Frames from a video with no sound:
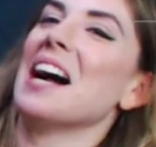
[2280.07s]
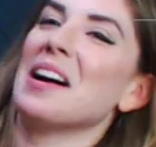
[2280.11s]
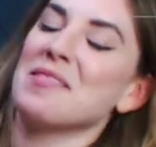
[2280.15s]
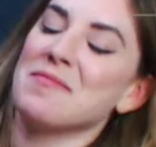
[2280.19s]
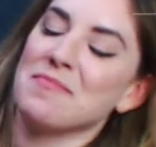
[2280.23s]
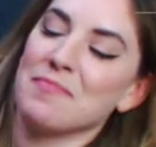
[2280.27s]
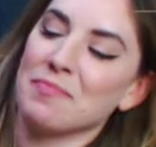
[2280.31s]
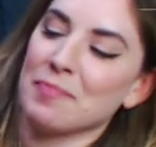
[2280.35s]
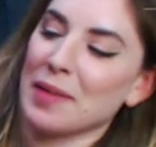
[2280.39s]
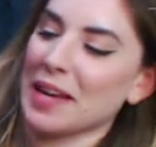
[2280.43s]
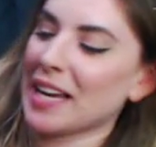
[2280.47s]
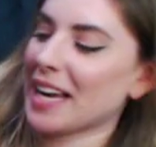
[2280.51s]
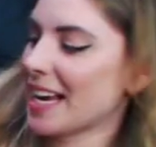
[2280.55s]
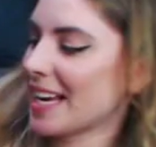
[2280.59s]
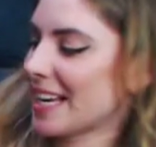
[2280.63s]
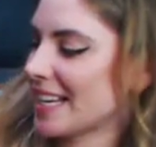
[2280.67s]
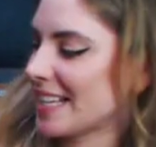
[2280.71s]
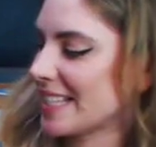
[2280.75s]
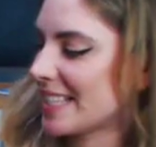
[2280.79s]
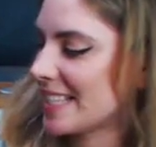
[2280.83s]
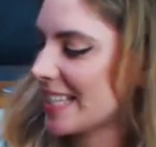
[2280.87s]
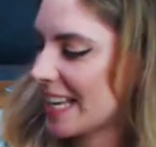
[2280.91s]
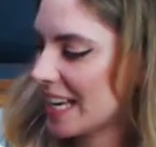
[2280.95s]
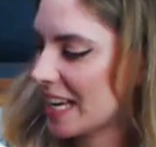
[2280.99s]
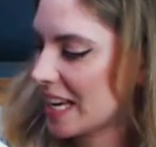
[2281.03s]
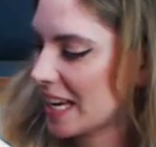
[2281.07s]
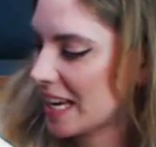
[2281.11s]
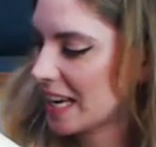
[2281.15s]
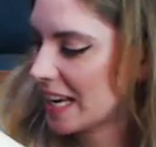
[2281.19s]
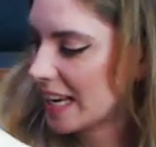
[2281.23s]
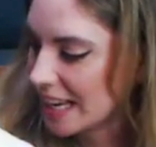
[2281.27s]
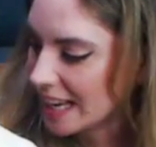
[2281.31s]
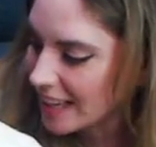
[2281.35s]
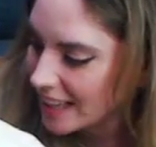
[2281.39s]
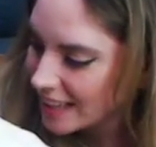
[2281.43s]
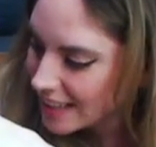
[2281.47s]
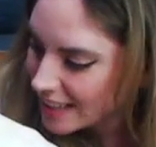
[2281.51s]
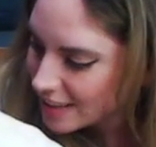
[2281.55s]
because
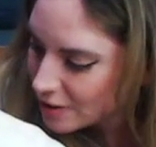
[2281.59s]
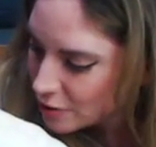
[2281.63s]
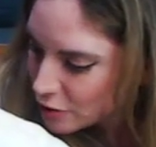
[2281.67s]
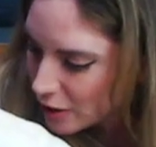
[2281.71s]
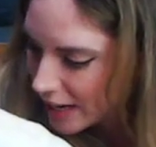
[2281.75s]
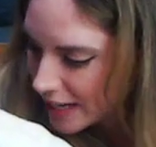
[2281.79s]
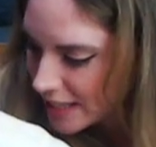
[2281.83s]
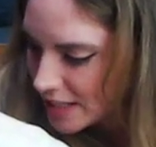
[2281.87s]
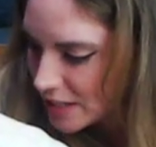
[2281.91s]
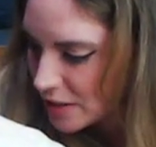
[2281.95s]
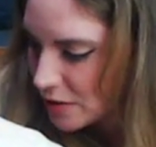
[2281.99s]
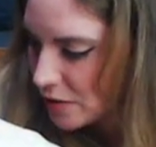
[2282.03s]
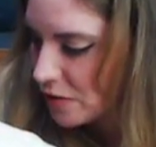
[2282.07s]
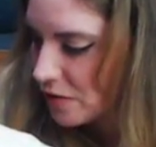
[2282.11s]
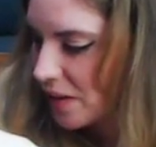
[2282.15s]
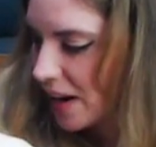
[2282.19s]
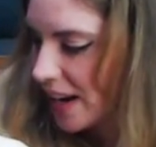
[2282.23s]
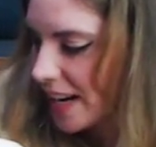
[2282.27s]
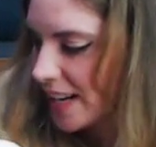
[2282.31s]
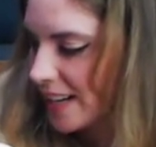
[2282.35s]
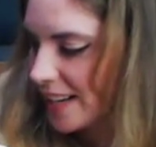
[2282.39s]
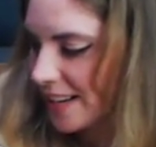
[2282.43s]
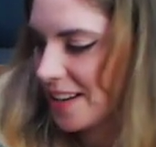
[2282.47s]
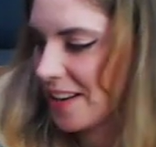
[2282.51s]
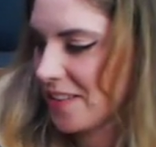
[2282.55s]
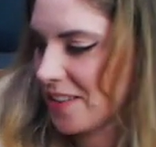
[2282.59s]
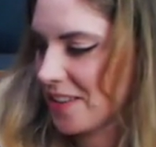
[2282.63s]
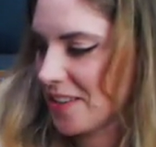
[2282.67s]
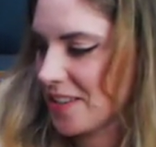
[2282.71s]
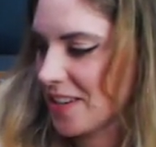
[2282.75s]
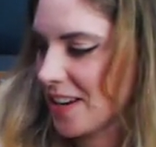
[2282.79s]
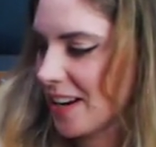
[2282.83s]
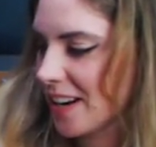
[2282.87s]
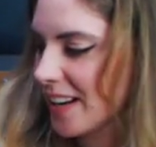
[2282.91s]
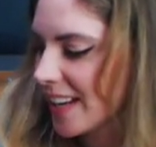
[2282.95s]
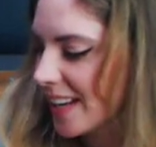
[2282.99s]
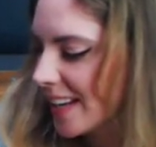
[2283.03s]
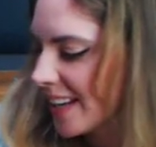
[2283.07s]
he tried to fight another
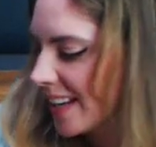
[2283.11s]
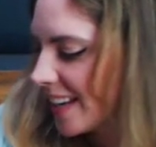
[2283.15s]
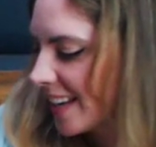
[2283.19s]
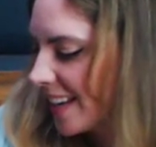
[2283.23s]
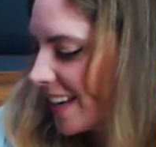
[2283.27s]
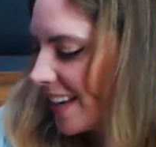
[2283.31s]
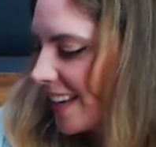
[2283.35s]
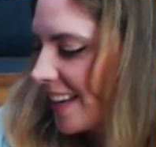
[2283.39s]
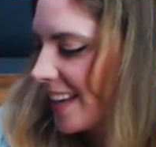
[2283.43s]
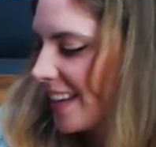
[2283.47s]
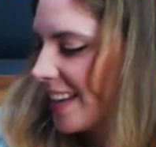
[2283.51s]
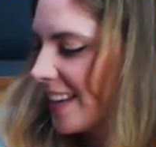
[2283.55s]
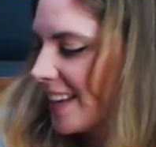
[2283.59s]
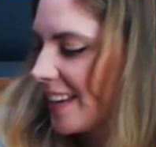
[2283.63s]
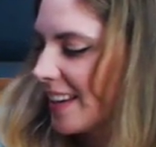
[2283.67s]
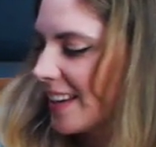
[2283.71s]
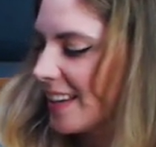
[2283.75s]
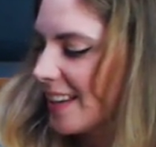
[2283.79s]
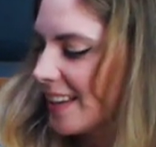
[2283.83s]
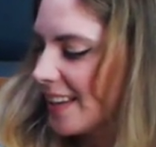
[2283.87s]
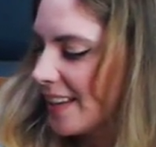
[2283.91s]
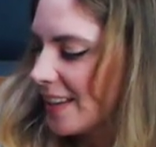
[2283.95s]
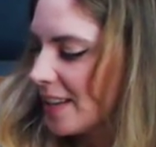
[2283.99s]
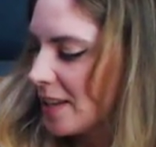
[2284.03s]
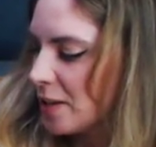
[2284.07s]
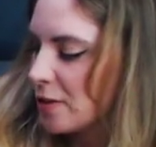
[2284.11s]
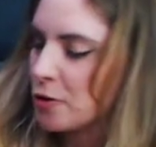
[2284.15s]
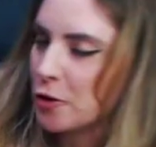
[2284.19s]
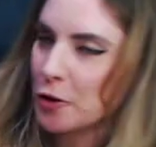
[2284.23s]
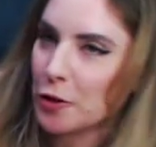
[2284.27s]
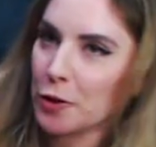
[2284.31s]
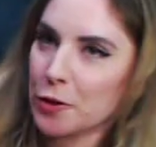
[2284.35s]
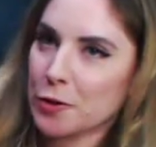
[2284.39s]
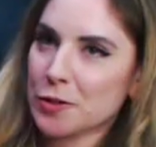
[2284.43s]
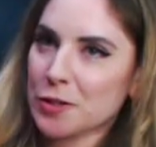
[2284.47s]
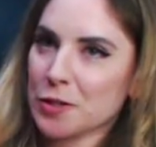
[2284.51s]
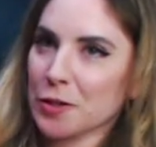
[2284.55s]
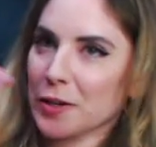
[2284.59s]
dog.
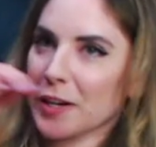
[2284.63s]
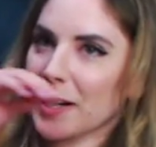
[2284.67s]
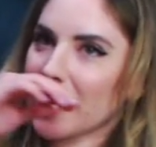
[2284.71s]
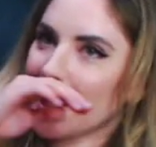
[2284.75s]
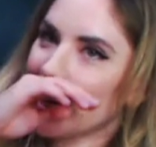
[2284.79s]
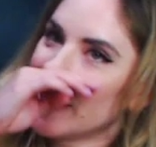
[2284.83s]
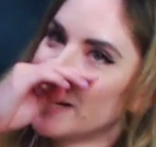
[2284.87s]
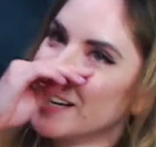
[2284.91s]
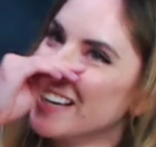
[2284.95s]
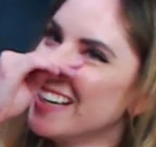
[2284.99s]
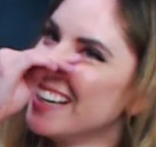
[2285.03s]
True story.